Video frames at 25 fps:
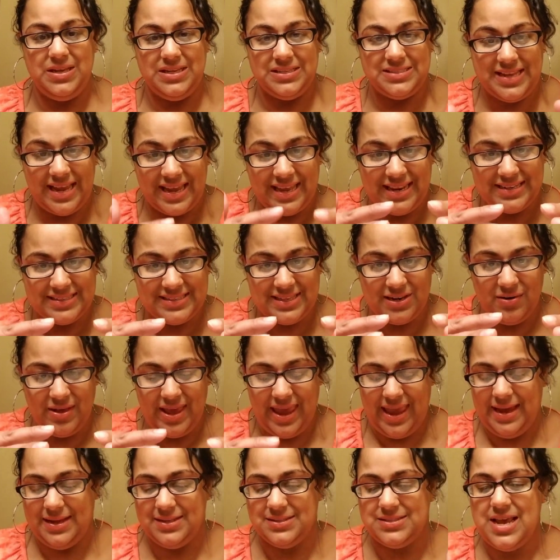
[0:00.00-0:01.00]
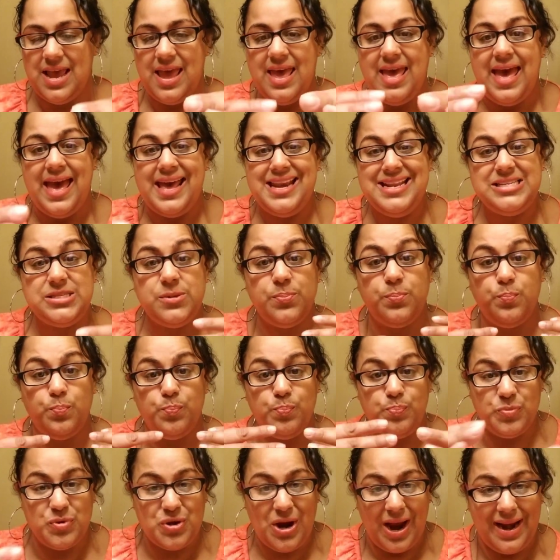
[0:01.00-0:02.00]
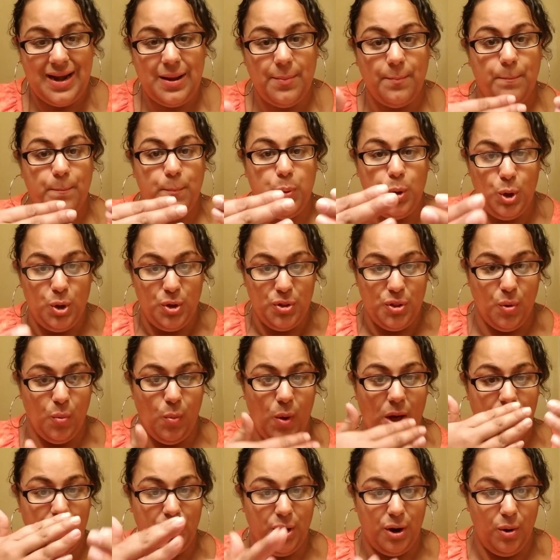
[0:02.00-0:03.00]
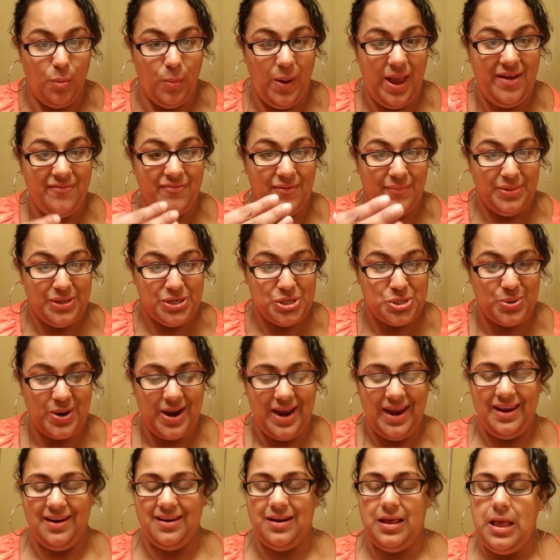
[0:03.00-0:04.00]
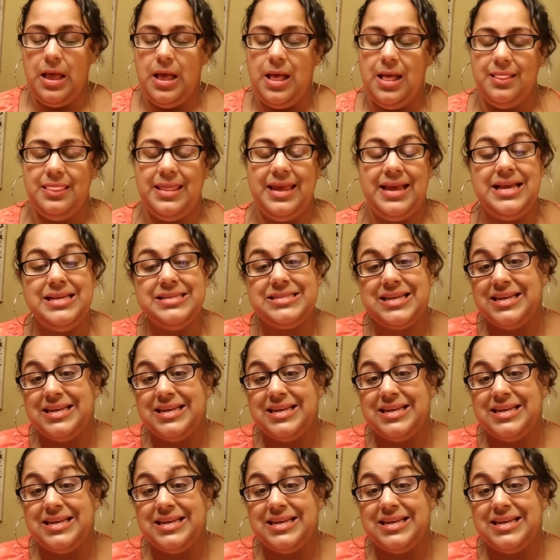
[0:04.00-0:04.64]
He's taking his little hands and he's trying to pull the water away from the drain, like he's